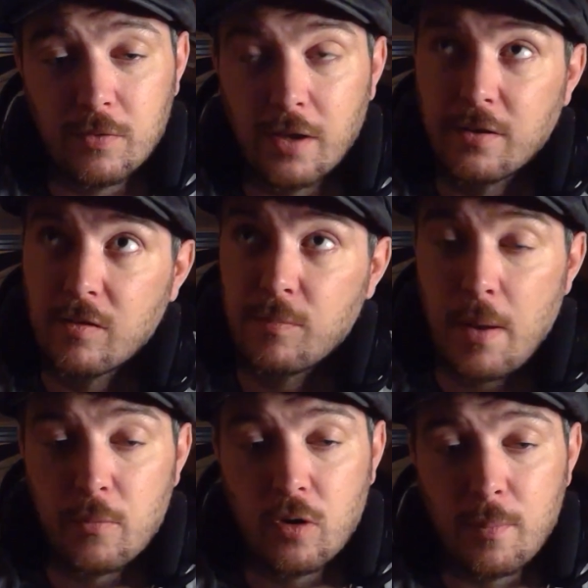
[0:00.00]
and, like,
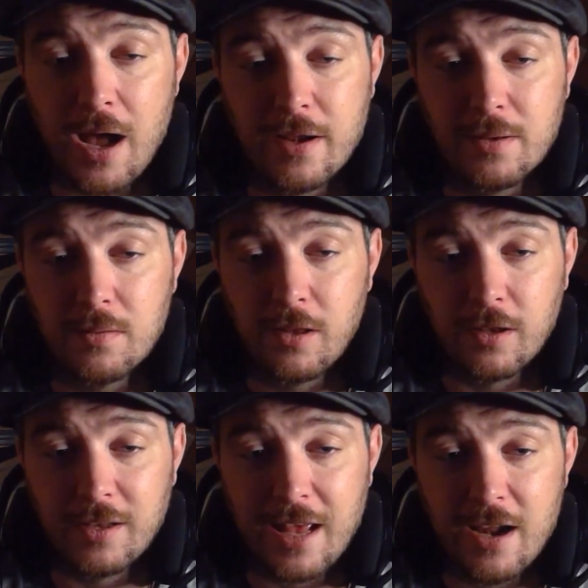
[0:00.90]
dismember her body like
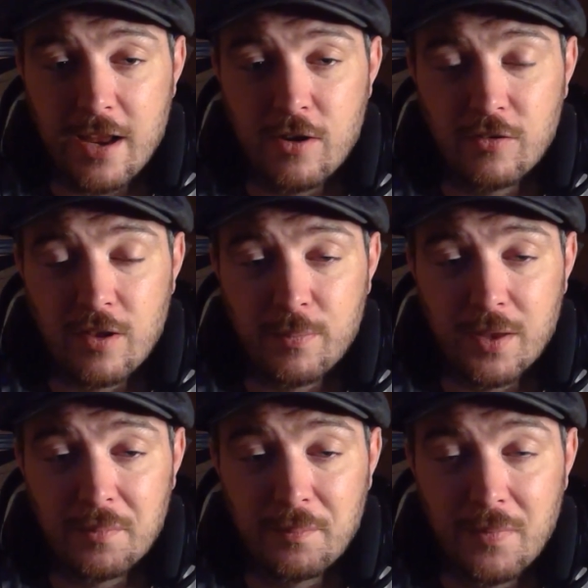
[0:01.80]
a deadite or
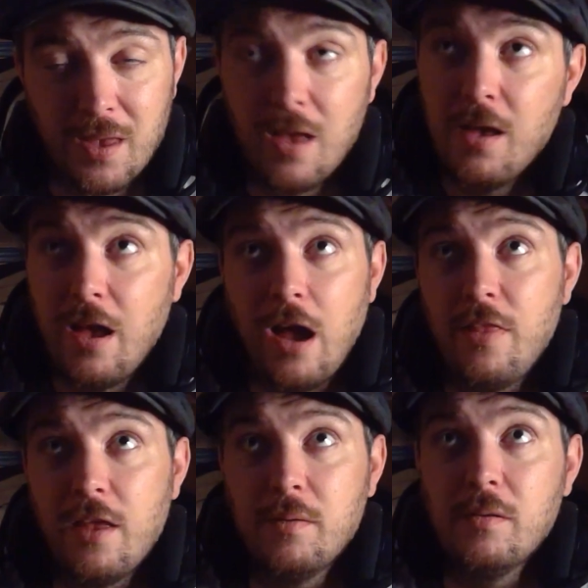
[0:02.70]
something, and
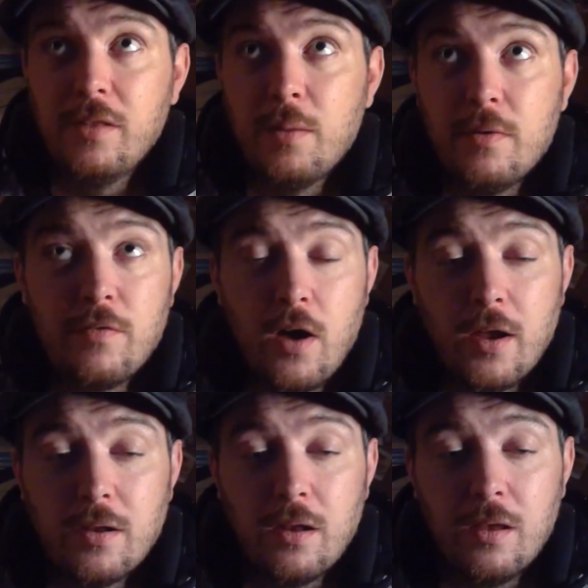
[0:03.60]
then they'd be
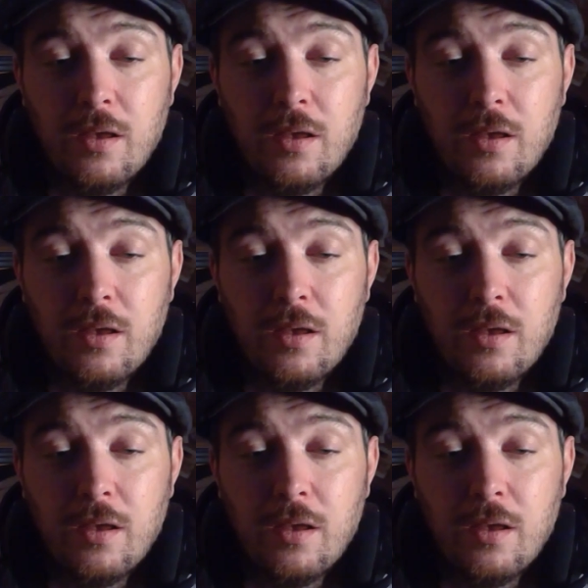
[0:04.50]
fine?